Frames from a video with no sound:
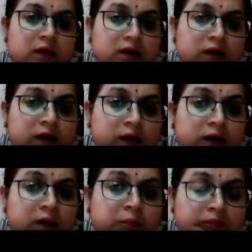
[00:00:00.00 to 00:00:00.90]

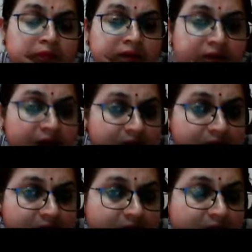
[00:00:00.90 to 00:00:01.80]
the
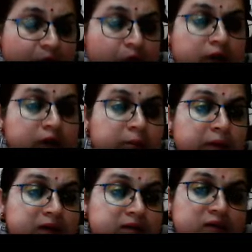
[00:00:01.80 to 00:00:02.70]
disaster, on the
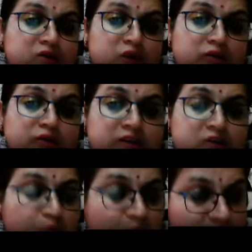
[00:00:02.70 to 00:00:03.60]
basis of its
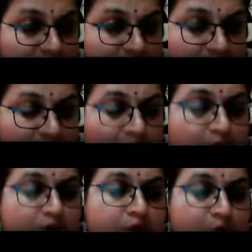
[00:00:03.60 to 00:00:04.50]
origin
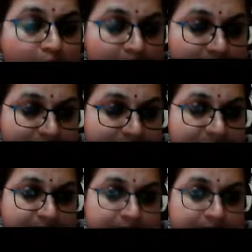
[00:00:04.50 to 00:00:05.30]
or causes,